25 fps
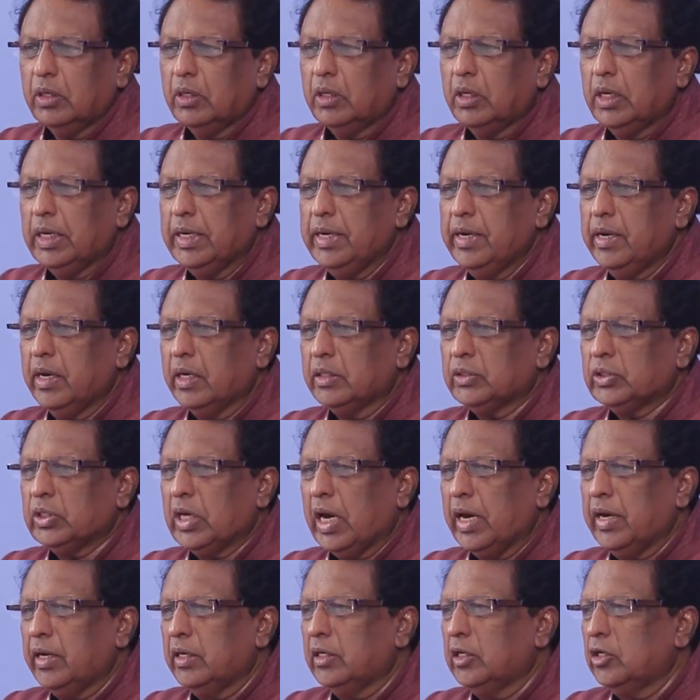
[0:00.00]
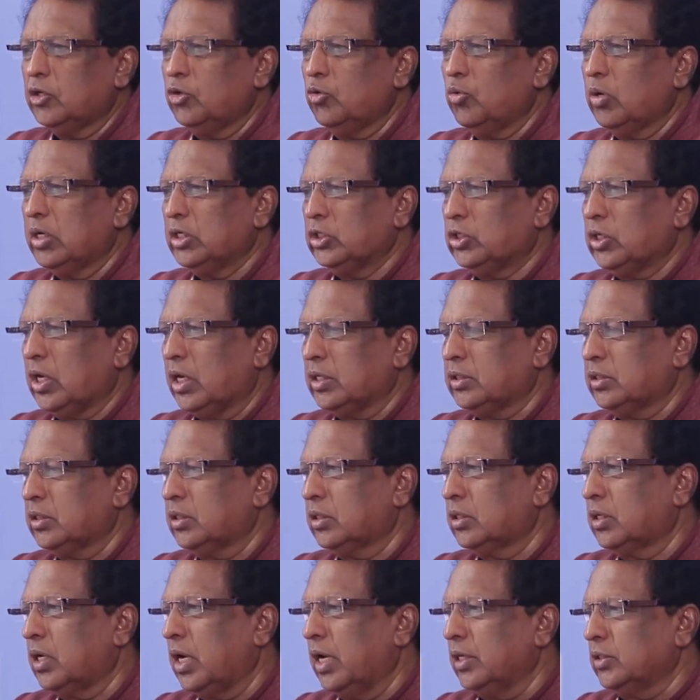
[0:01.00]
India signed the UN
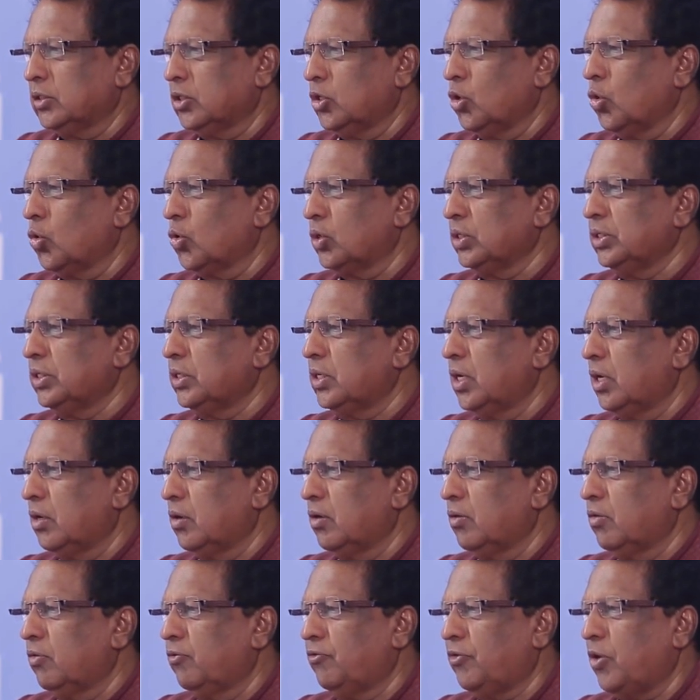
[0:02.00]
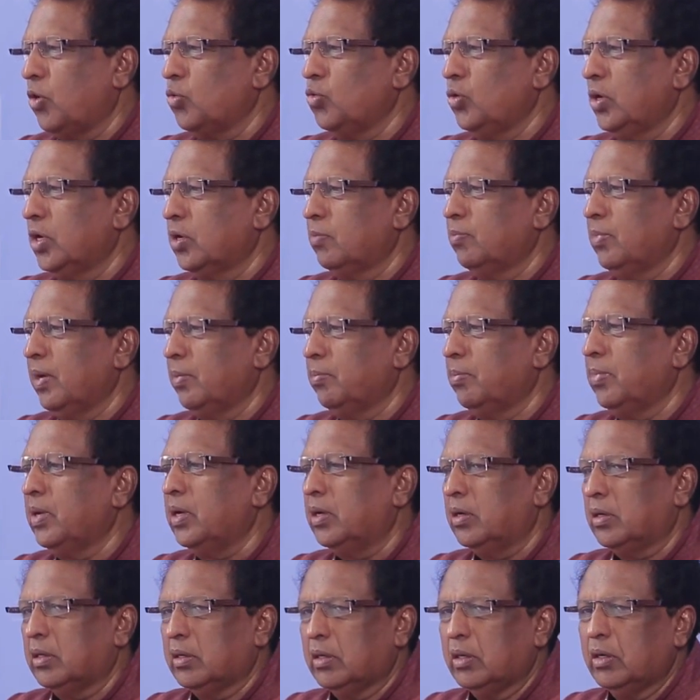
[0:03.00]
Charter as an original founder
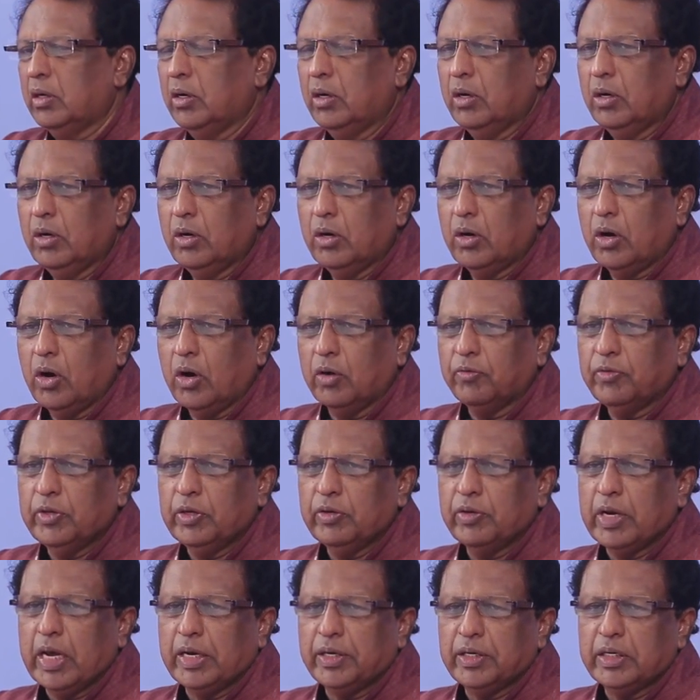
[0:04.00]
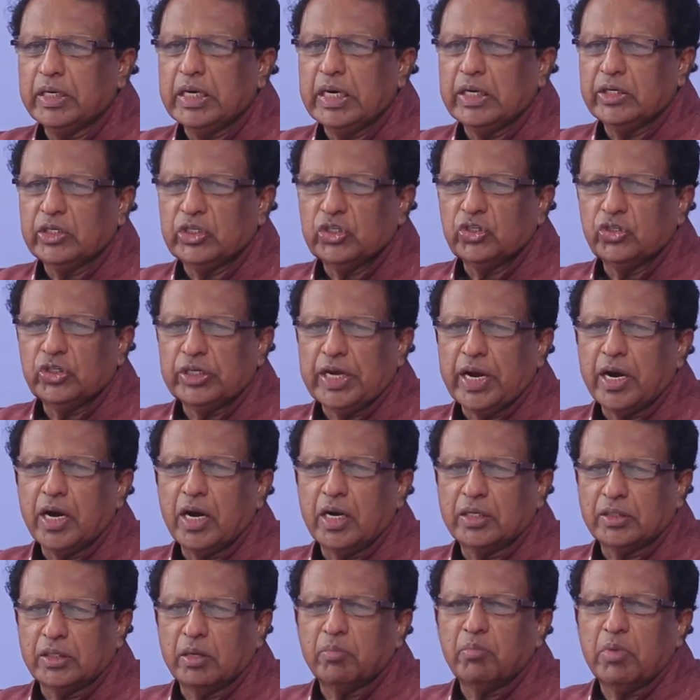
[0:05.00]
member of the United Nations General
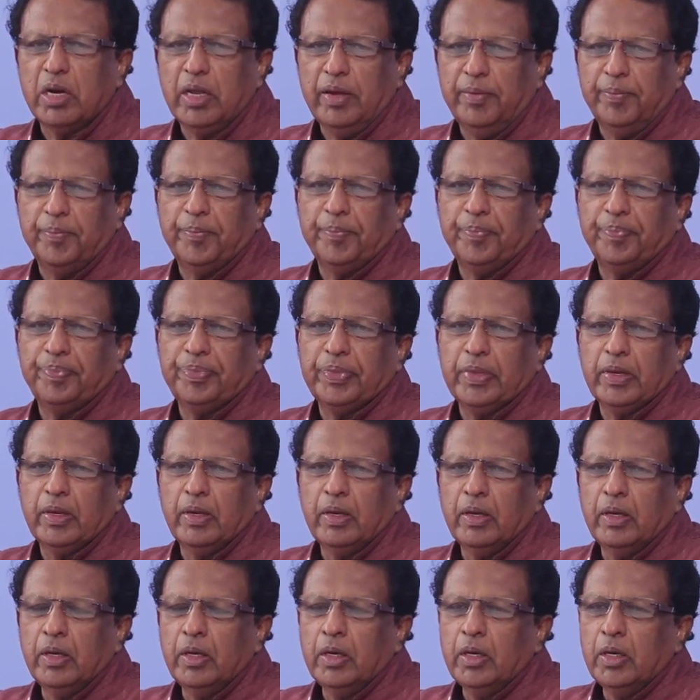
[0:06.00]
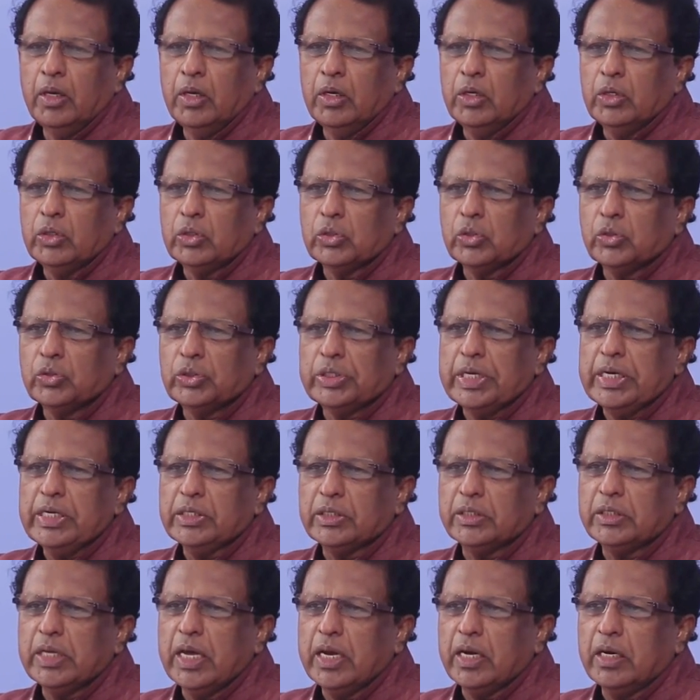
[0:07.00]
Assembly. So
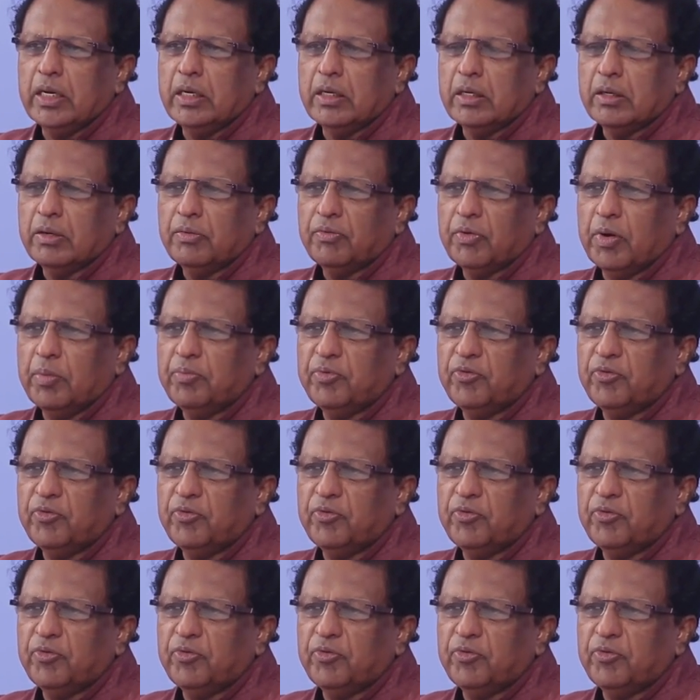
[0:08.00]
since then, from